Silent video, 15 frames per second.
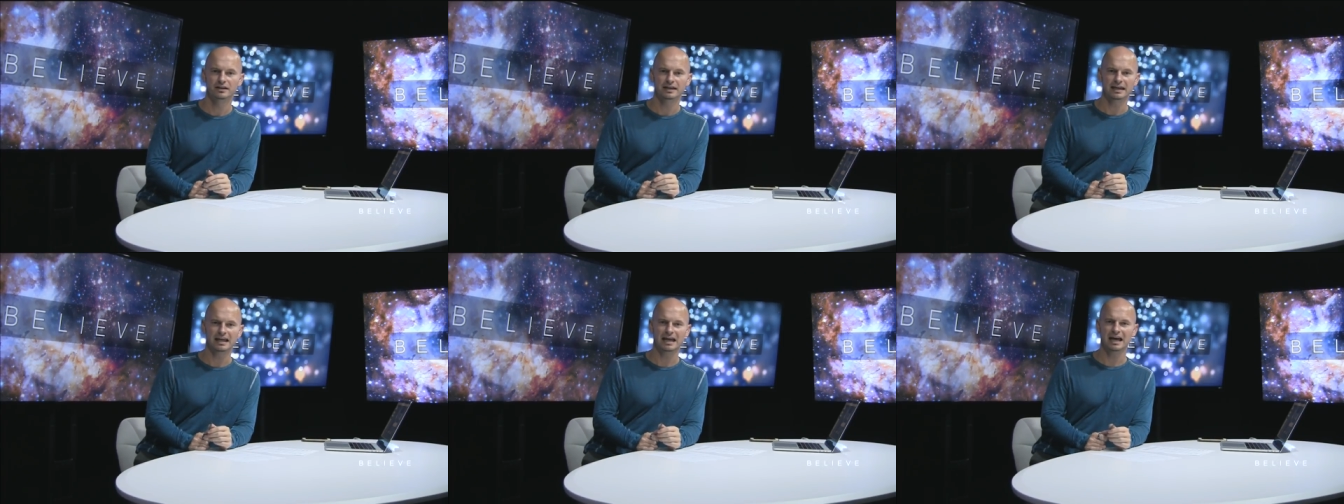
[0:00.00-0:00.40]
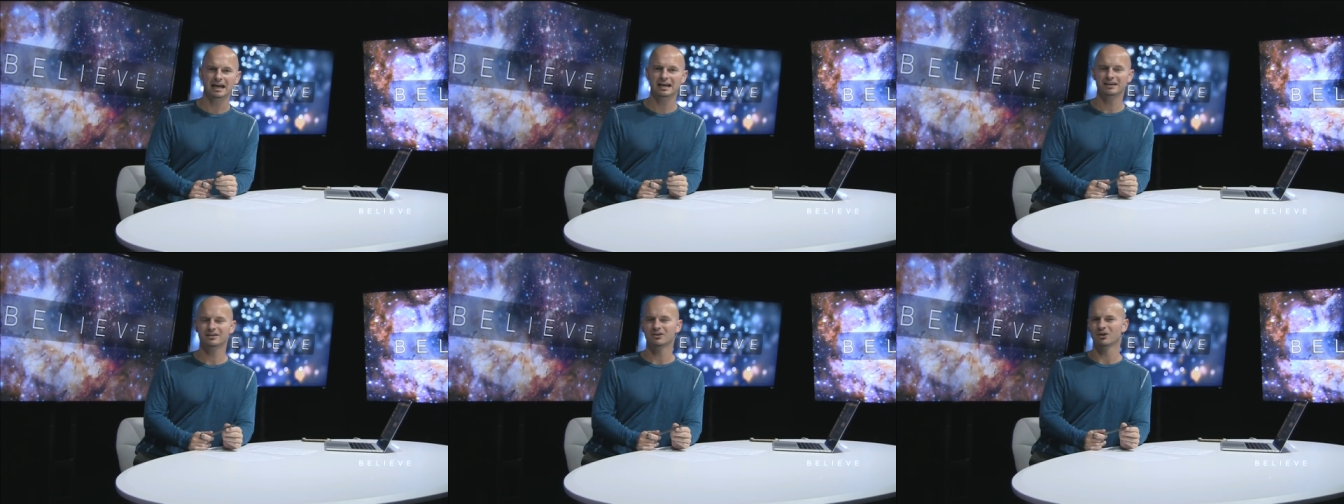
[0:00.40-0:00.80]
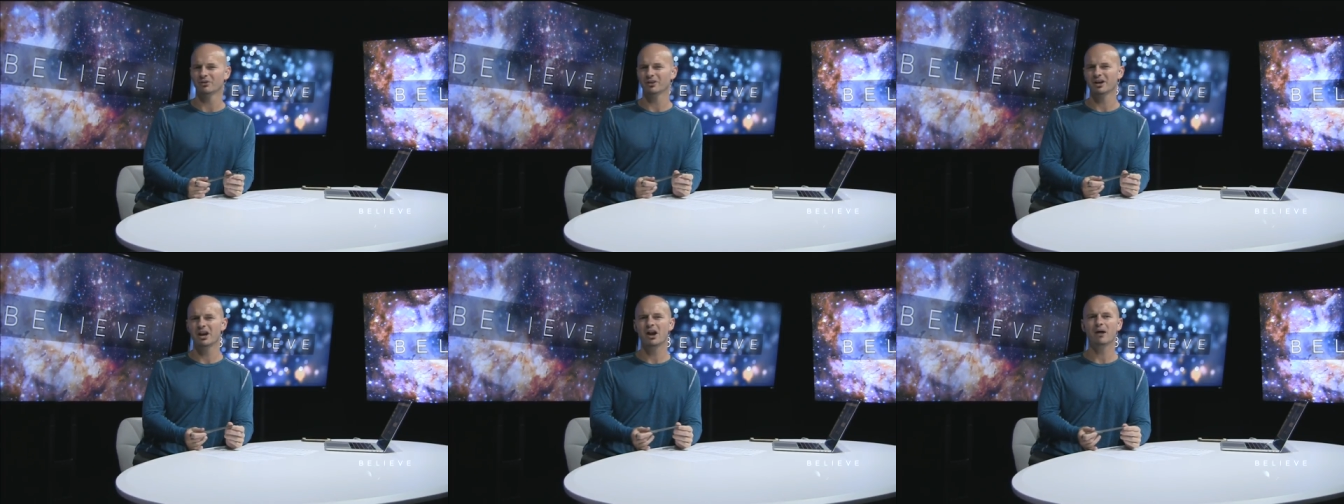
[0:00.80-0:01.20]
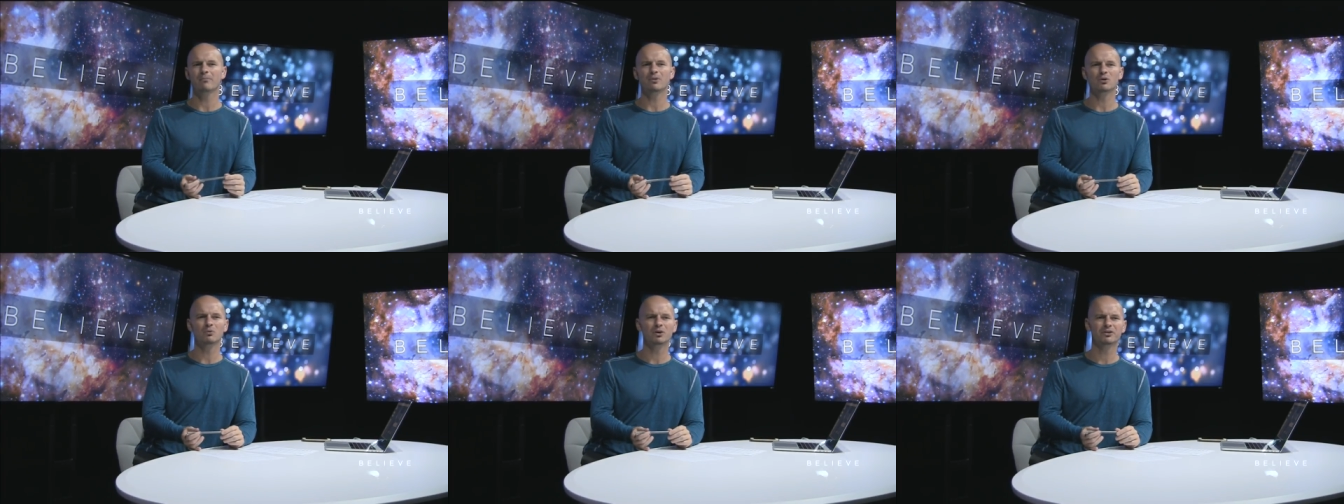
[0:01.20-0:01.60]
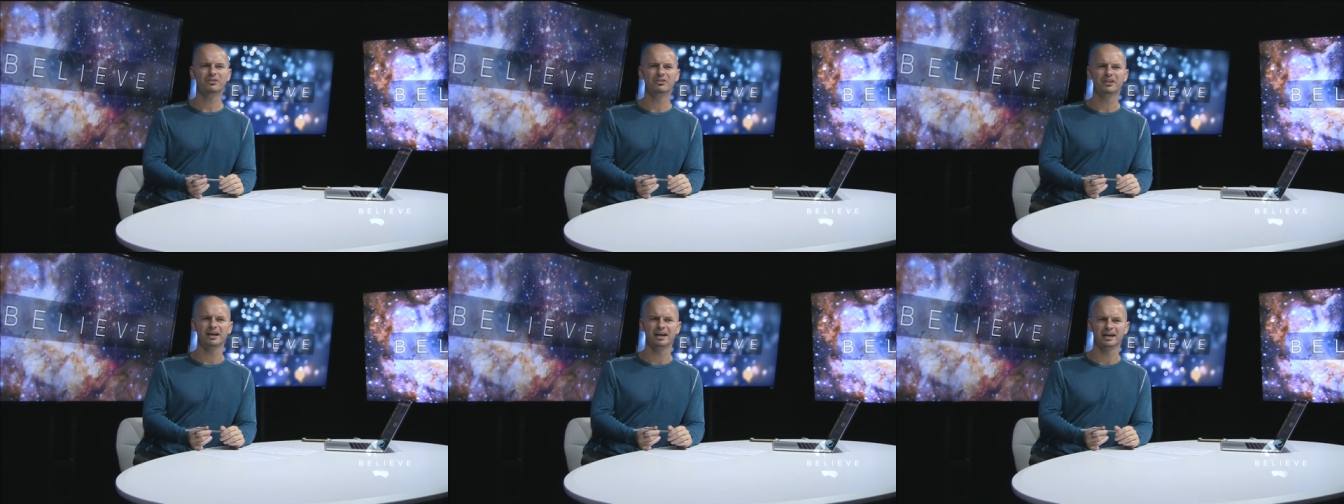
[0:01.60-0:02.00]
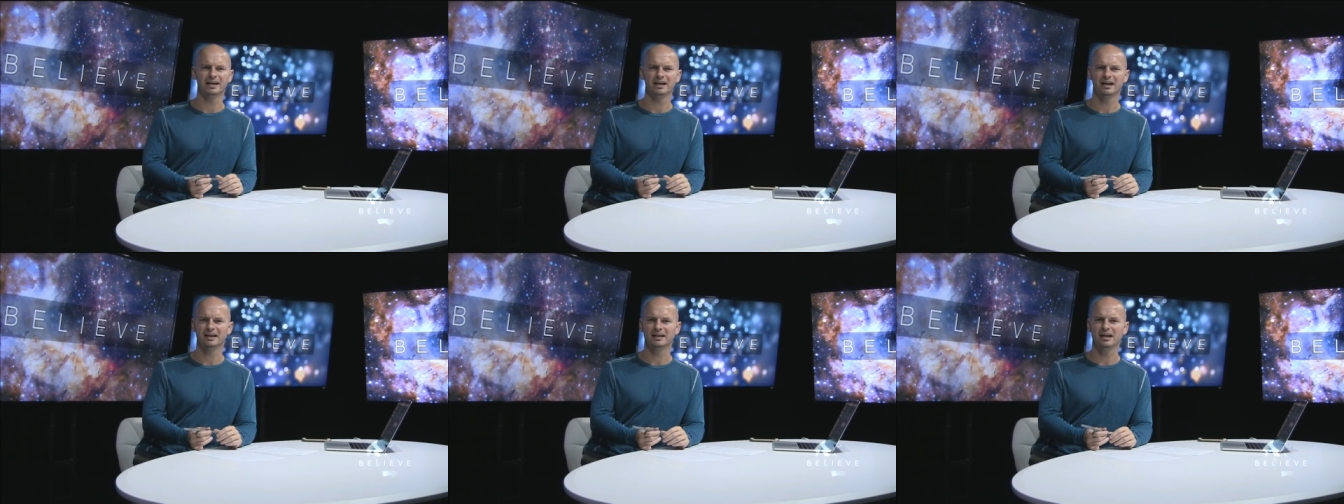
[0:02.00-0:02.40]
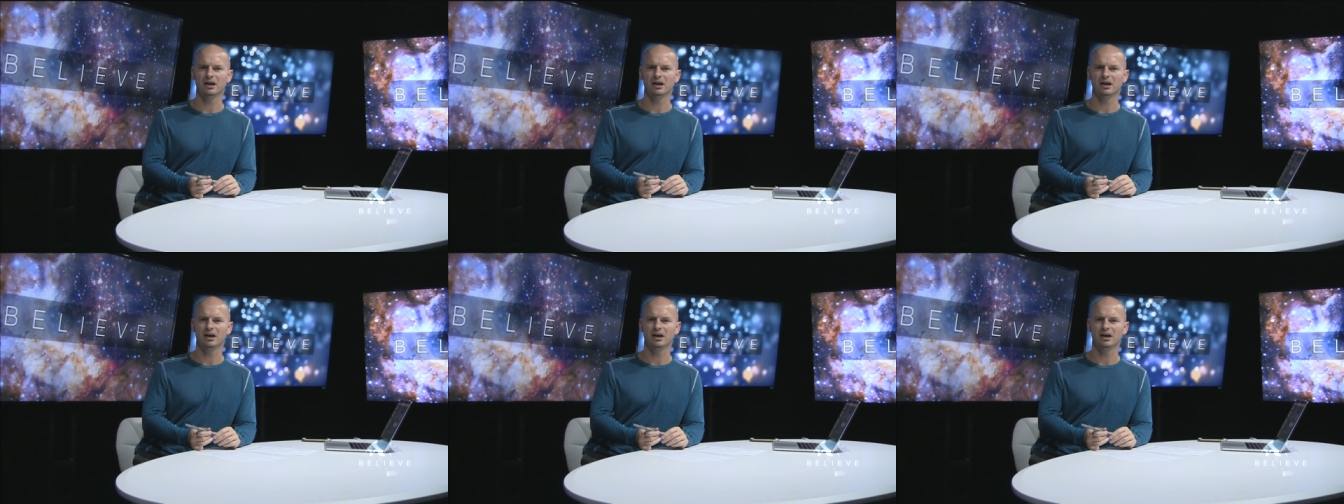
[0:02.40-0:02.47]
I, you know, the number one thing, I